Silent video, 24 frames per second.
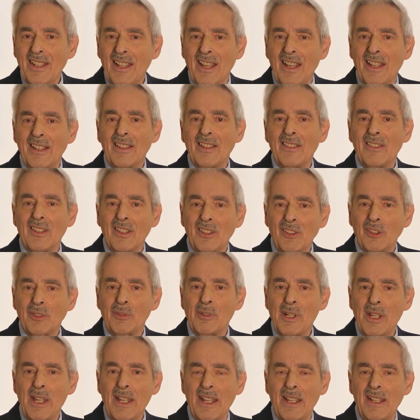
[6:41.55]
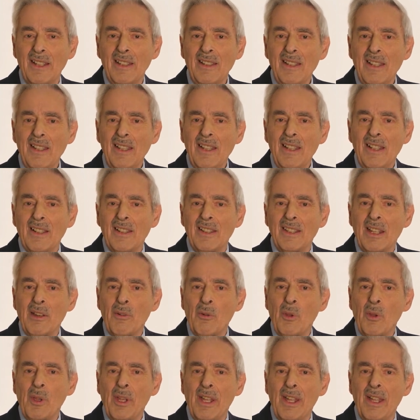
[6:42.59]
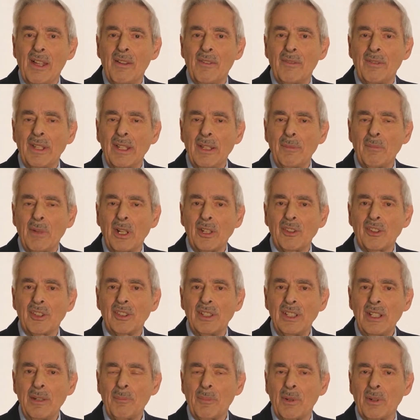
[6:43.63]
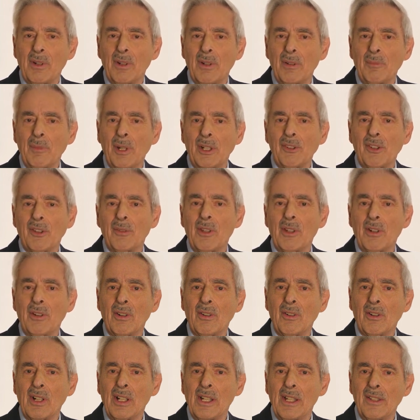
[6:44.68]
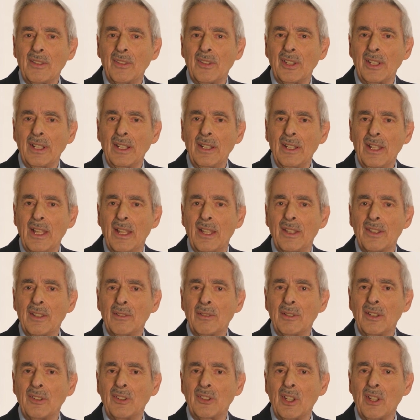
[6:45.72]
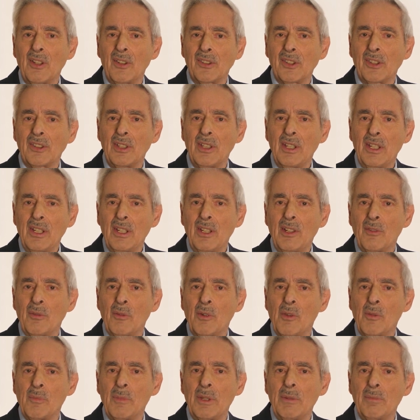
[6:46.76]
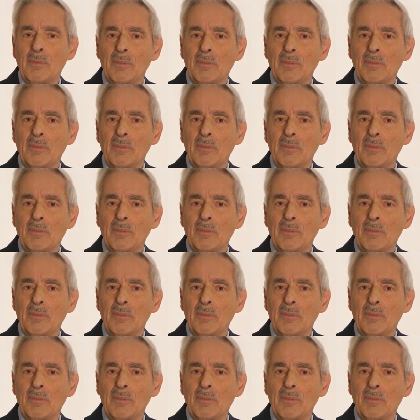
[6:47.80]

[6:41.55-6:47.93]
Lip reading: and in this way, they will have a much deeper and much thorough cleansing, and the results will be